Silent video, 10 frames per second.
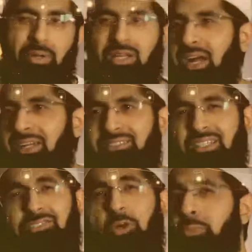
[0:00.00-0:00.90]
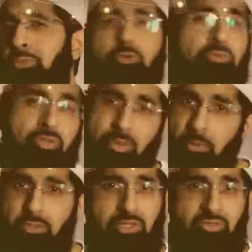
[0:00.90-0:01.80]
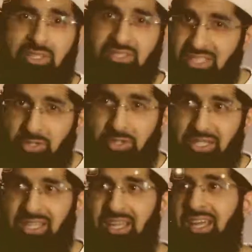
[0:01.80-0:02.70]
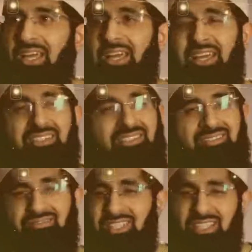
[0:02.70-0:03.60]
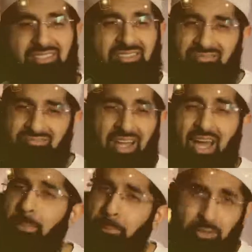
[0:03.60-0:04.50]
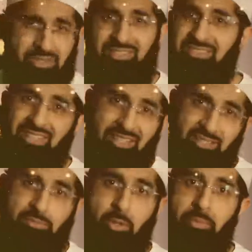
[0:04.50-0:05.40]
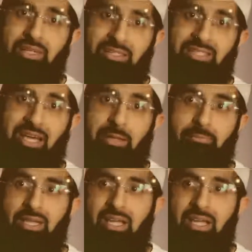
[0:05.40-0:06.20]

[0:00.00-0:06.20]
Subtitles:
But guys, there's no proof for the multiverse theory. It's just a hypothesis at this moment in time,